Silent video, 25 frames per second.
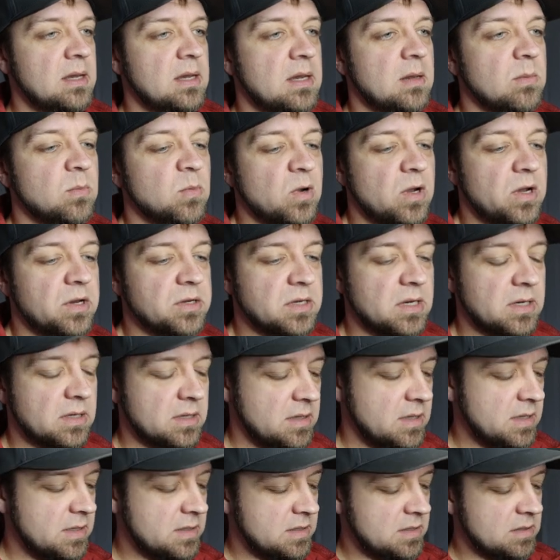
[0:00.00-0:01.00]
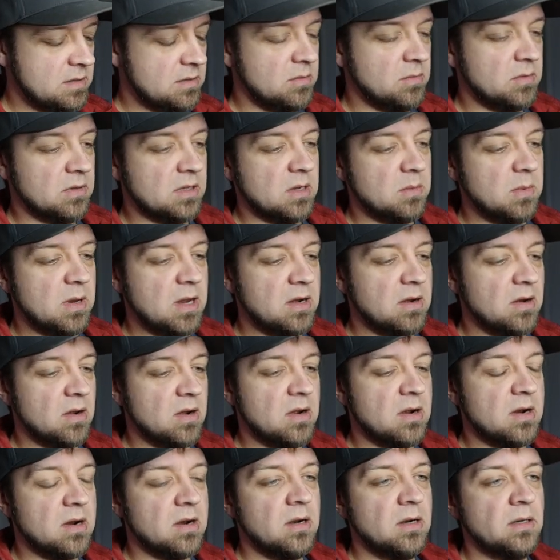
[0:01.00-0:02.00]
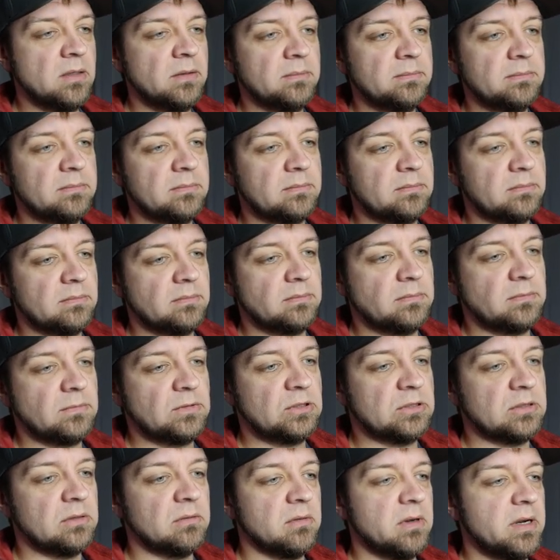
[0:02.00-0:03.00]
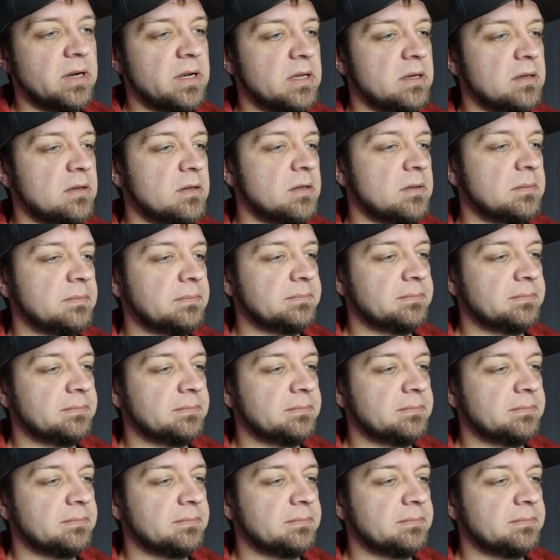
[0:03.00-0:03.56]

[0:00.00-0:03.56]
a project, and let's do it with Command R. Should run it.